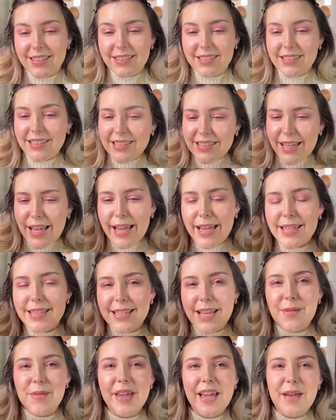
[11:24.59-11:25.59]
lights
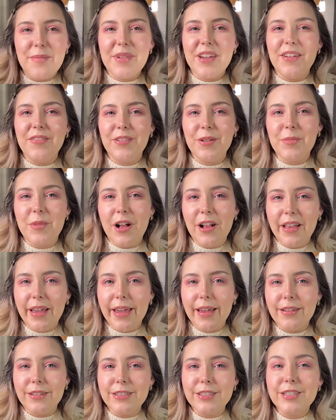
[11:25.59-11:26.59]
coming at me from all
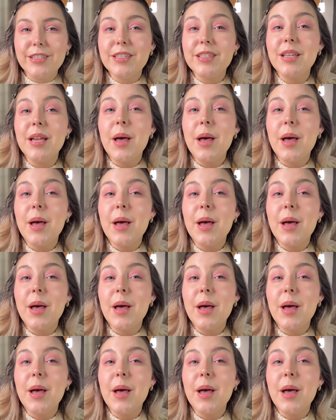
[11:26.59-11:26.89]
angles,